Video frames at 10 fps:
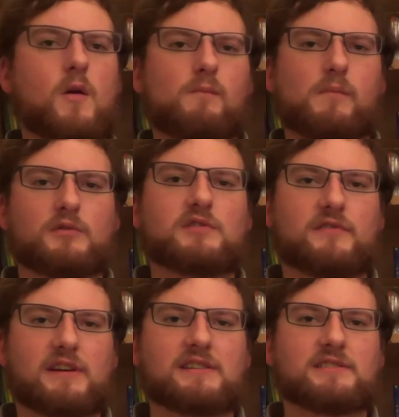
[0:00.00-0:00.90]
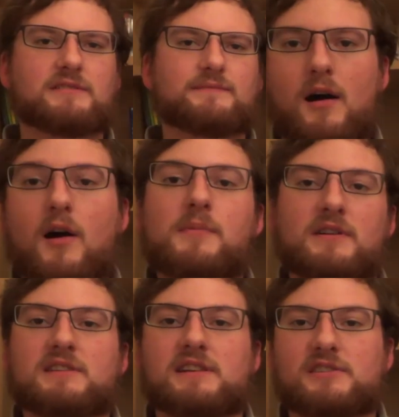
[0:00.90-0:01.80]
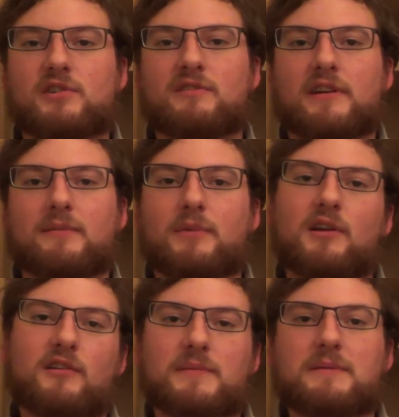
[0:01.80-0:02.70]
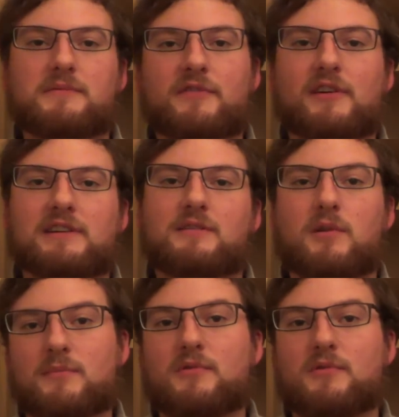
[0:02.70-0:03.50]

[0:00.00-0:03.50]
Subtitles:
Motivation. I personally enjoy running, but a lot of people find it quite